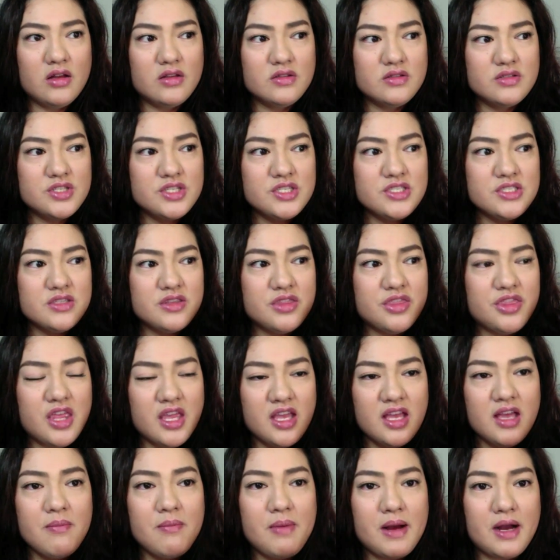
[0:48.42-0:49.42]
just
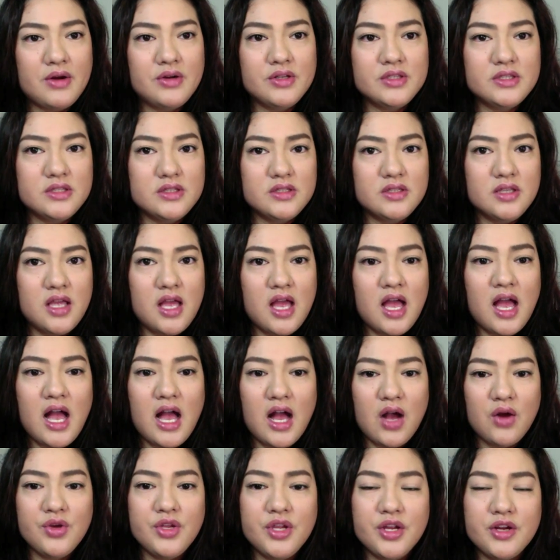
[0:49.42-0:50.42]
think about
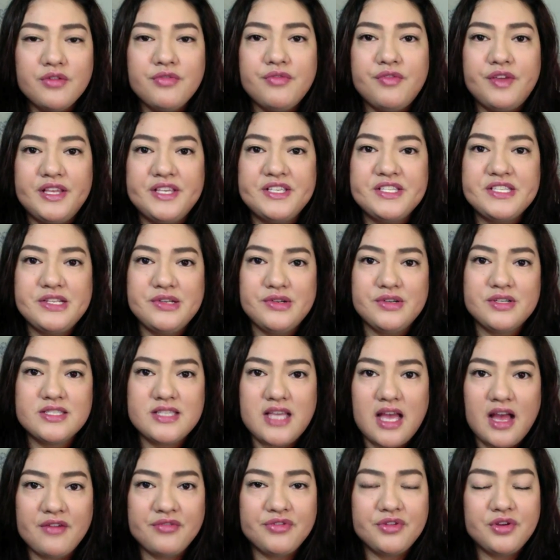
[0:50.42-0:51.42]
how your face looks
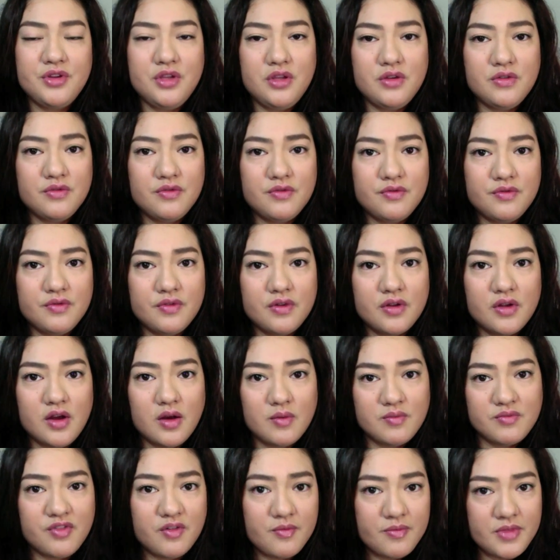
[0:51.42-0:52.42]
after you've
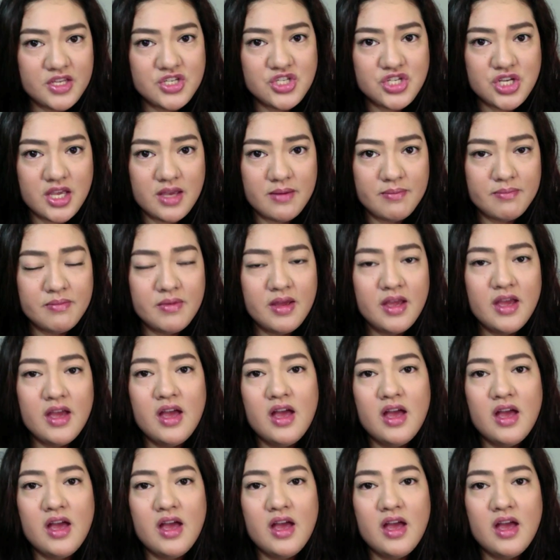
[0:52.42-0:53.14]
come from the gym